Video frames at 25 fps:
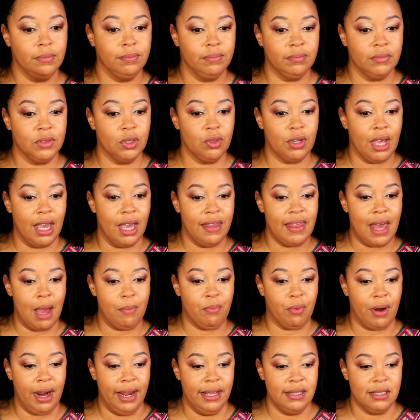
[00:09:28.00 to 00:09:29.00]
Okay, that
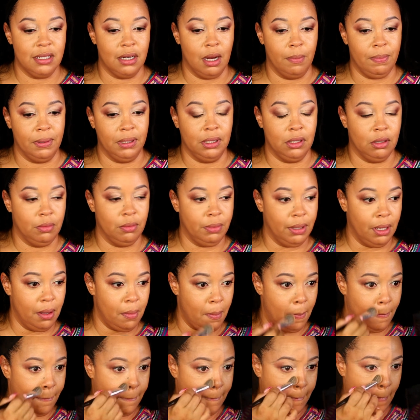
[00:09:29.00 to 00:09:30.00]
brightens it up a little bit.
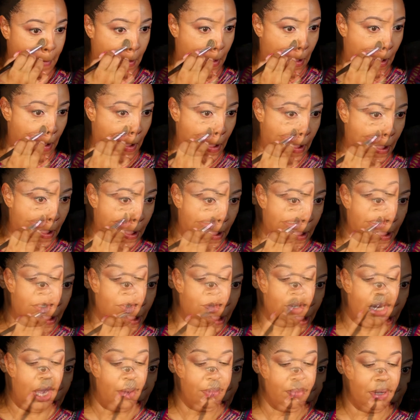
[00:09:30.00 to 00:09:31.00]

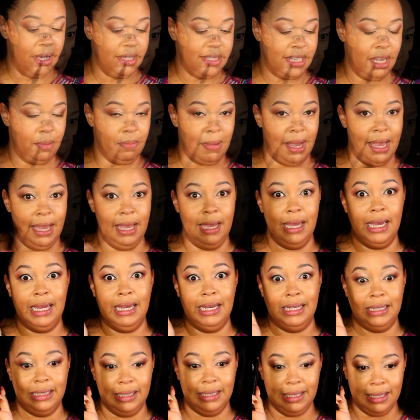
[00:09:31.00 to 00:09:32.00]
So now I'm going to take my
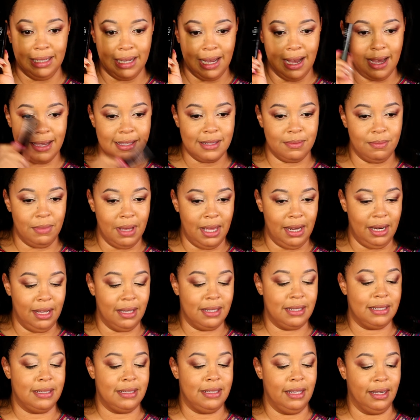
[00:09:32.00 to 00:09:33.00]
Keenan
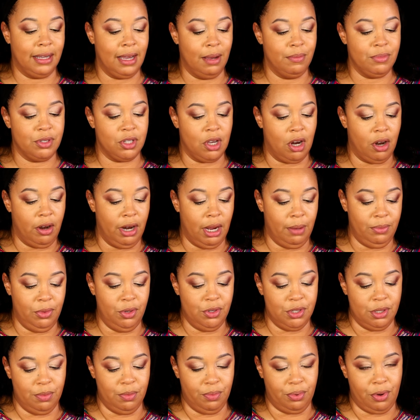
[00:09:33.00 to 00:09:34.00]
Cosmetics stick. I'm sorry I'm
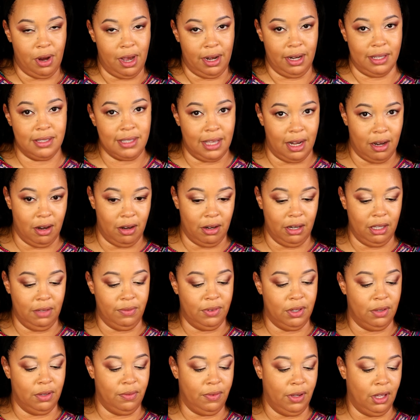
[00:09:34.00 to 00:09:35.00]
using products that aren't
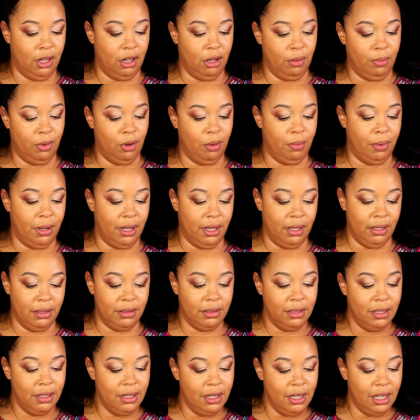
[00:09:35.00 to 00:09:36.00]
even available, but
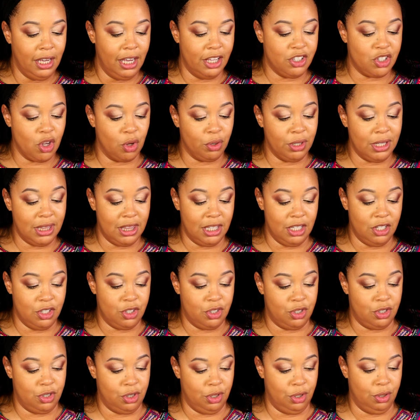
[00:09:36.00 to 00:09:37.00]
it's only
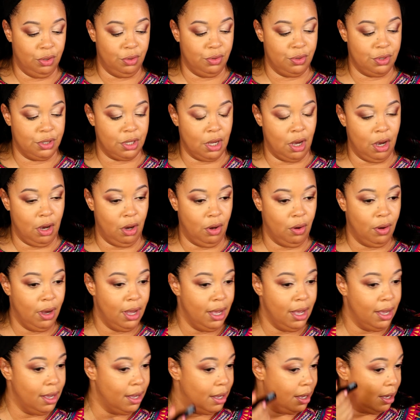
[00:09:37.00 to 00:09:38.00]
these 2. So,
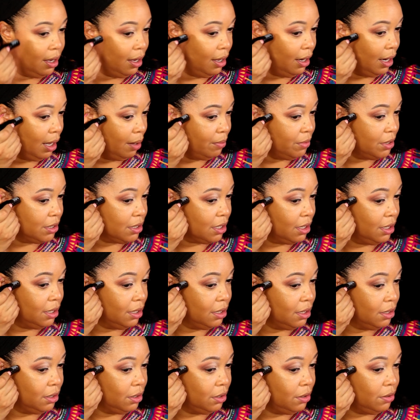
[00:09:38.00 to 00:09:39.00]
and I'm just going
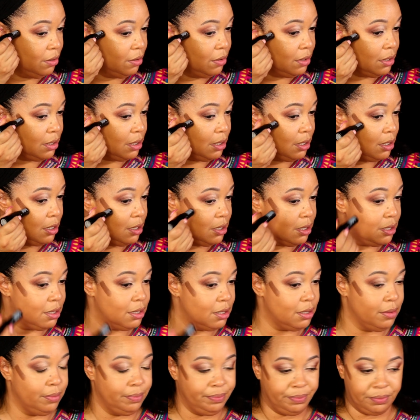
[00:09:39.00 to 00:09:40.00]
to use
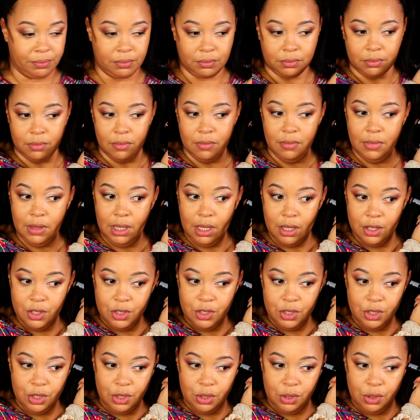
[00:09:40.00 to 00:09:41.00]
this
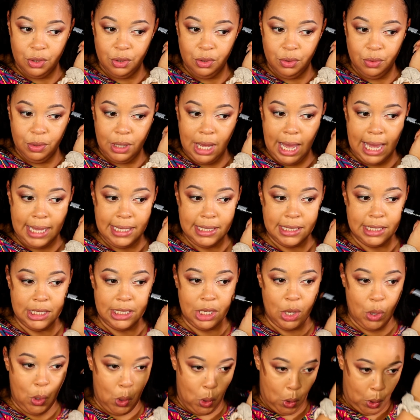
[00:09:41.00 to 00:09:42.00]
to
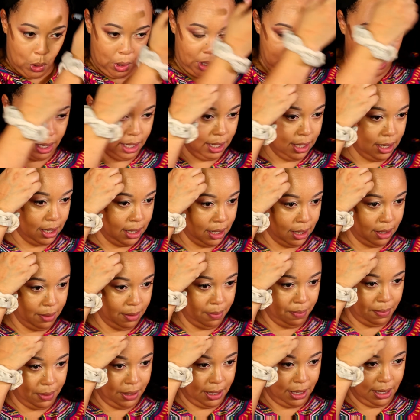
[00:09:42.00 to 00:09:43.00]
contour a
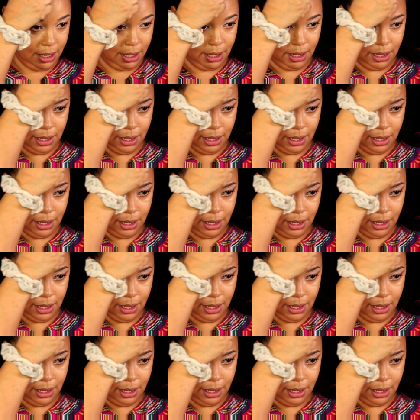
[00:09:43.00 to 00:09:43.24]
bit.